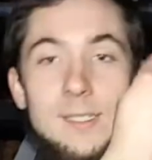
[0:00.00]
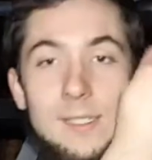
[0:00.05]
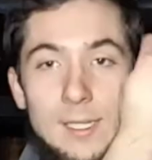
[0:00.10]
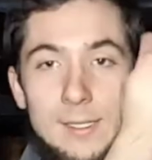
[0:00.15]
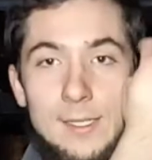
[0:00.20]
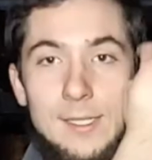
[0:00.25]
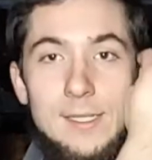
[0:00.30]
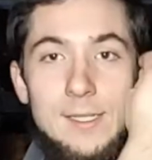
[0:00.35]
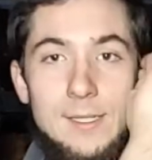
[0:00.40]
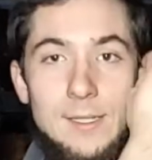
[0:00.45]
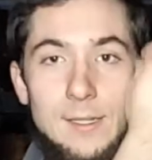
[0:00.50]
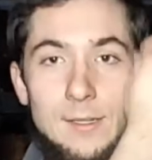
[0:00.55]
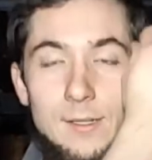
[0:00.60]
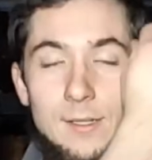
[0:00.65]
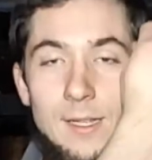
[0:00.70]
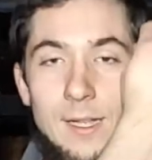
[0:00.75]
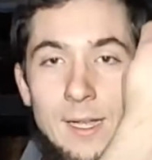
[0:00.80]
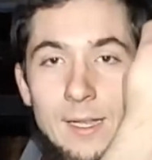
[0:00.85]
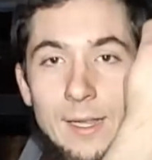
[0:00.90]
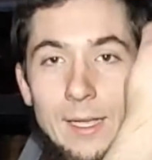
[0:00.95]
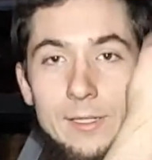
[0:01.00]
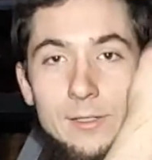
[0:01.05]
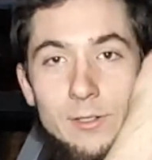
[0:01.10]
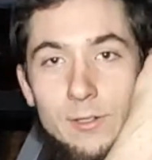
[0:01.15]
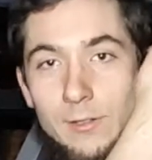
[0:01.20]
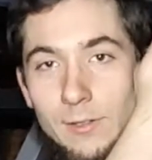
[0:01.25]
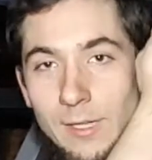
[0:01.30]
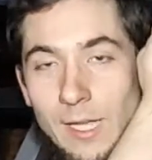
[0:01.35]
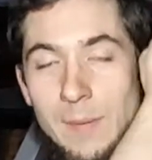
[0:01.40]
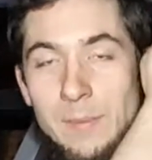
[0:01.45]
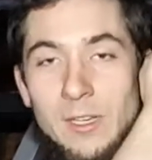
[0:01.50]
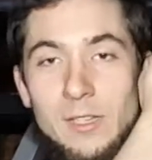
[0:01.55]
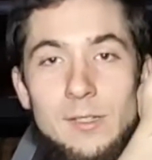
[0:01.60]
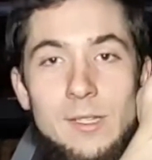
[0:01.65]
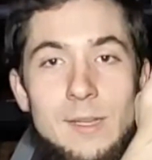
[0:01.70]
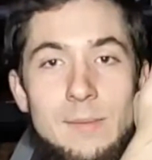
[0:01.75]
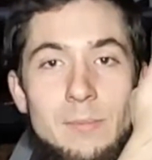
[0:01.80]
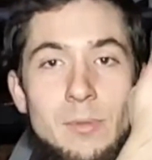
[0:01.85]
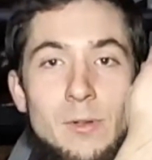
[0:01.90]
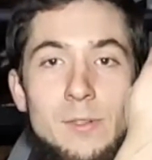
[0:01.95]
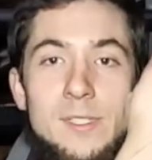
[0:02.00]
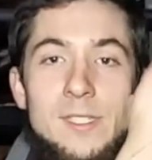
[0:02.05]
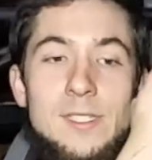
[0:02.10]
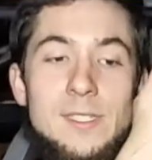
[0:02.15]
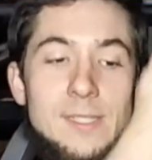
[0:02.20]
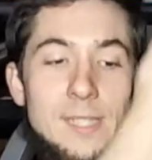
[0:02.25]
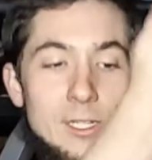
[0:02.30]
sends these little electrical chemical impulses